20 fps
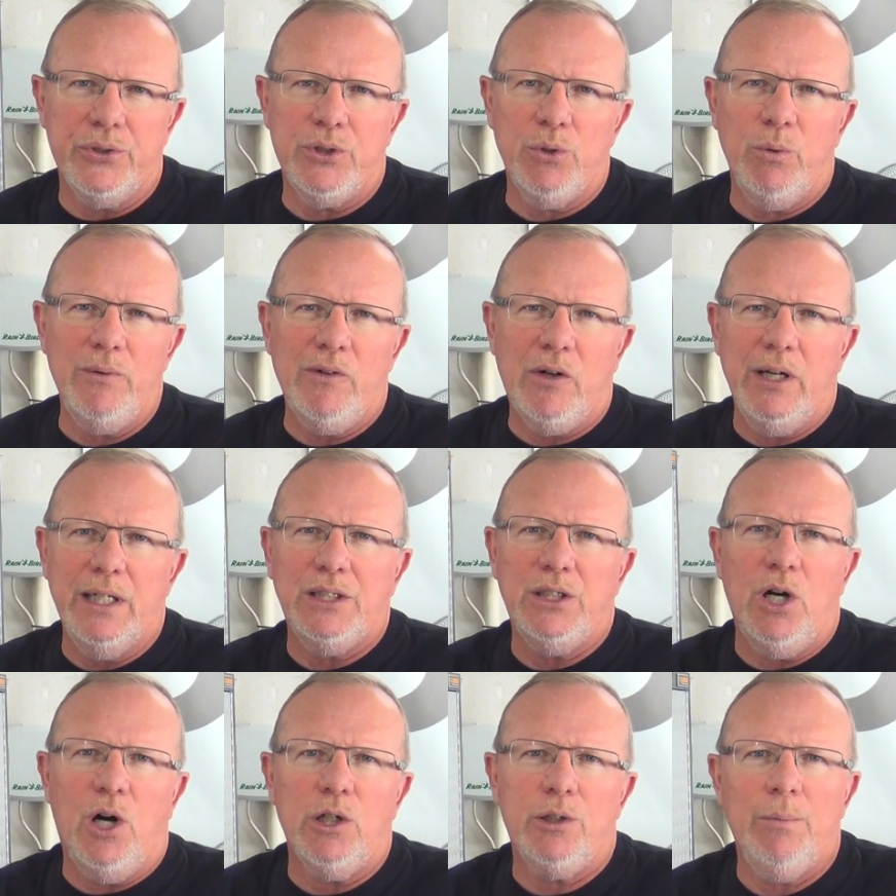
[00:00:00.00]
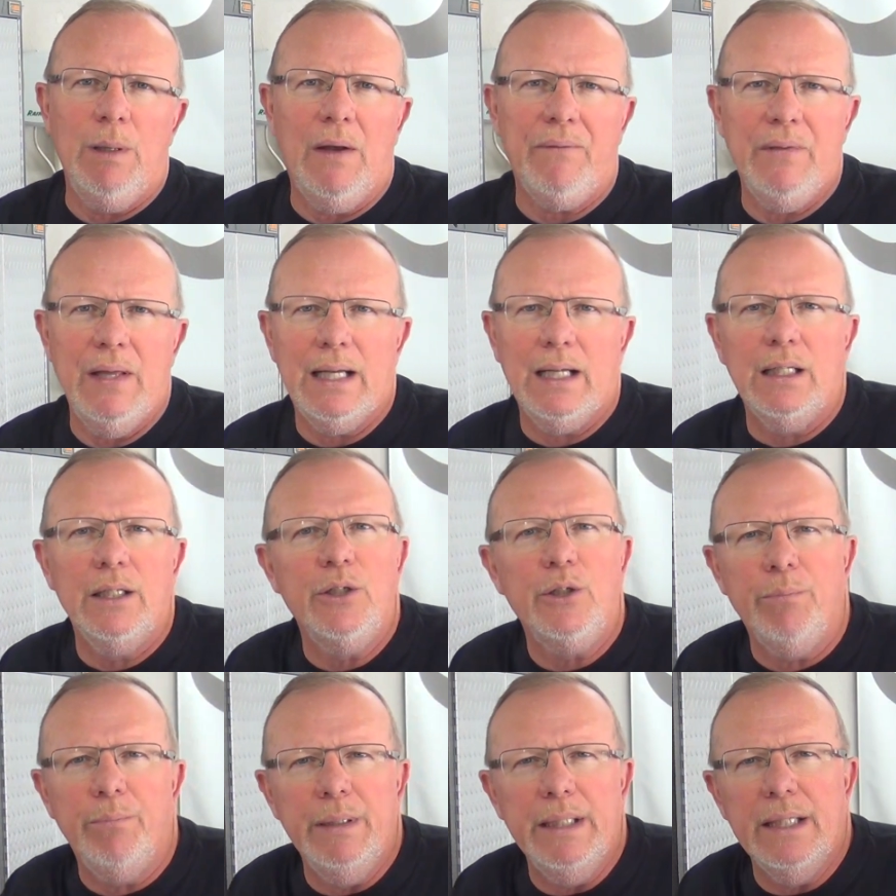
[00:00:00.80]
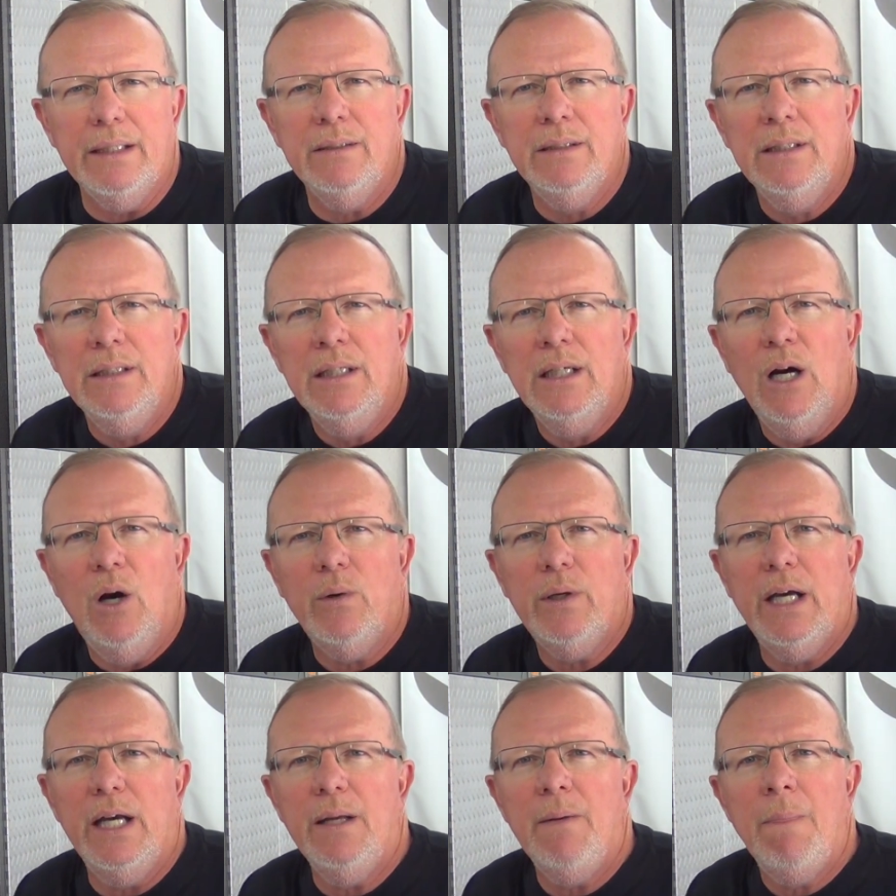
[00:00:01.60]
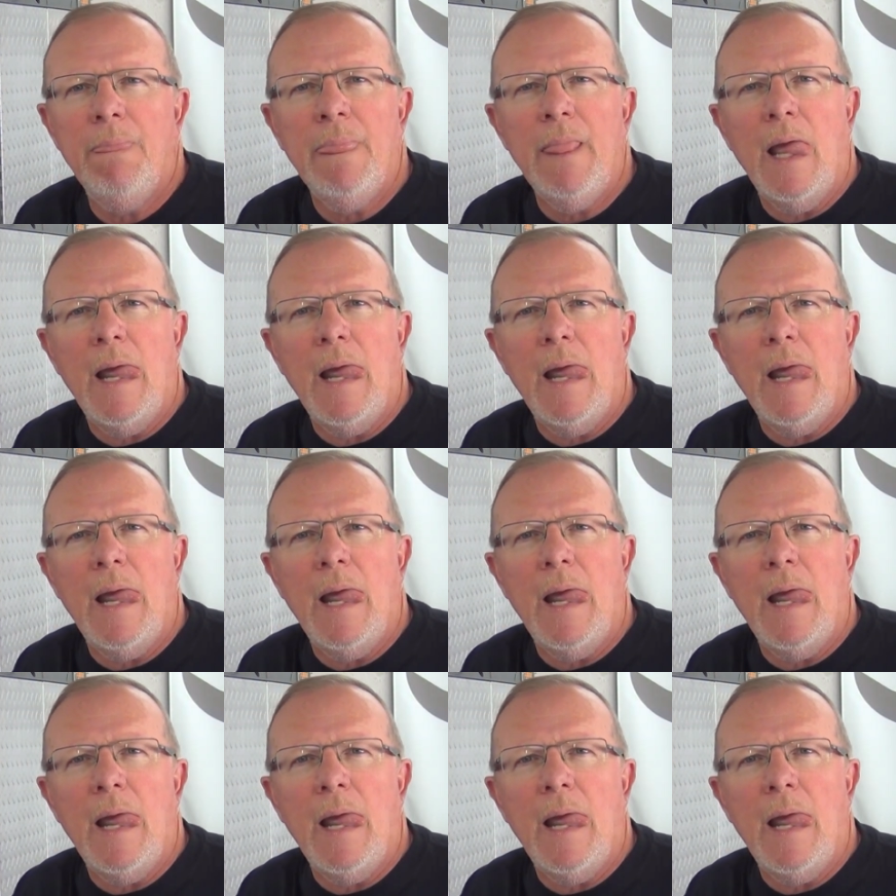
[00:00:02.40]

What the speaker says: So we've already talked about that a little bit, okay?